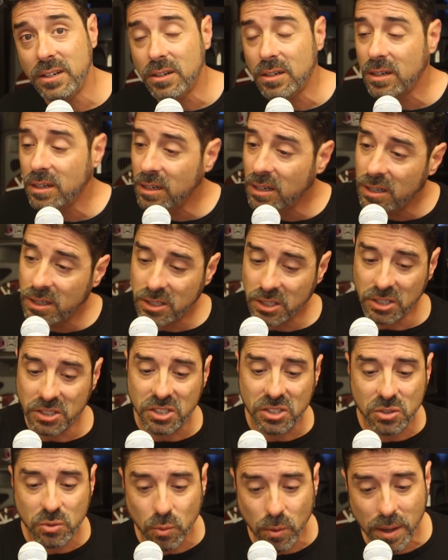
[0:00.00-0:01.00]
and you're
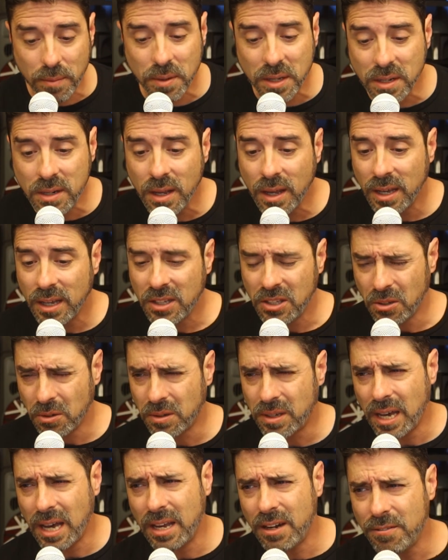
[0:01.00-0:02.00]
swimming, you
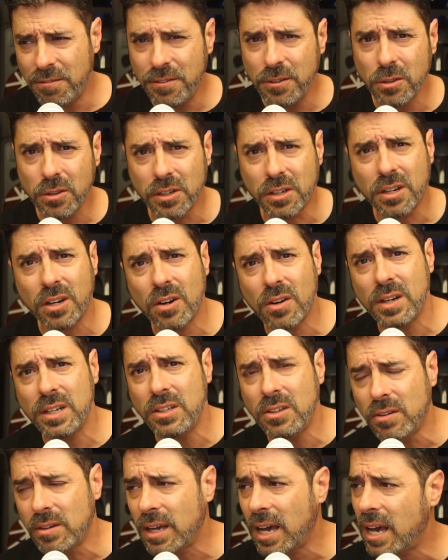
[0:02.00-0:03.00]
can kind of feel the current,
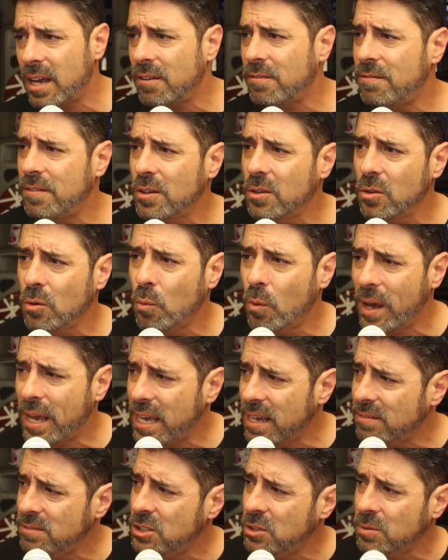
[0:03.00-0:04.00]
you can kind of feel the
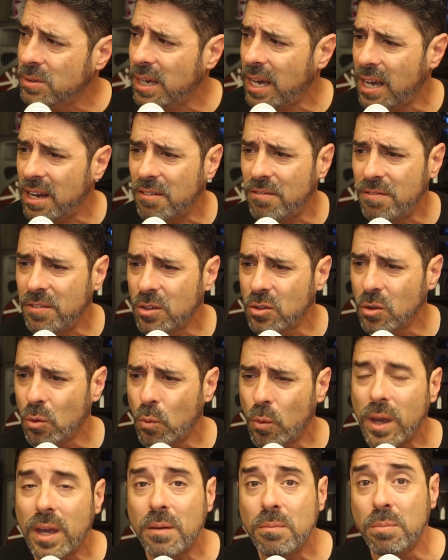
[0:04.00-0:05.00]
waves, you can kind of feel the
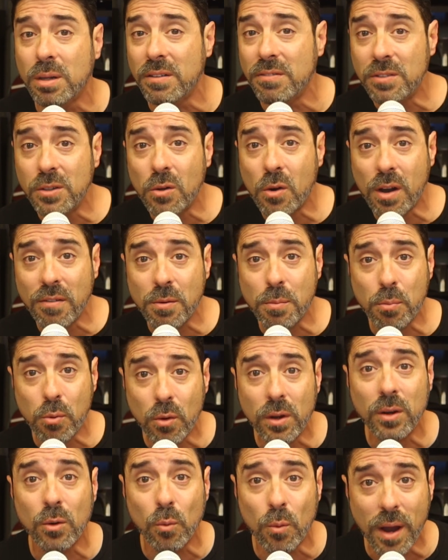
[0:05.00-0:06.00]
wind, but if you don't have a
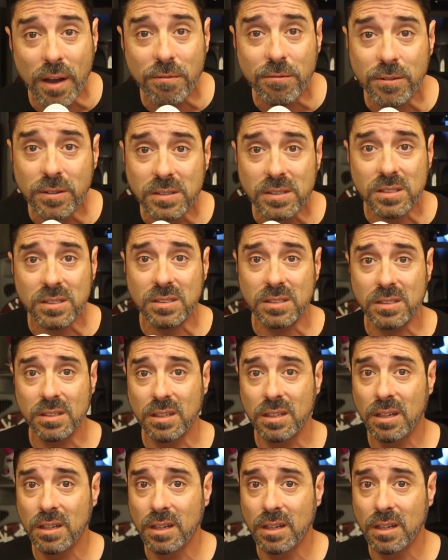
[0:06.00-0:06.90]
point of reference,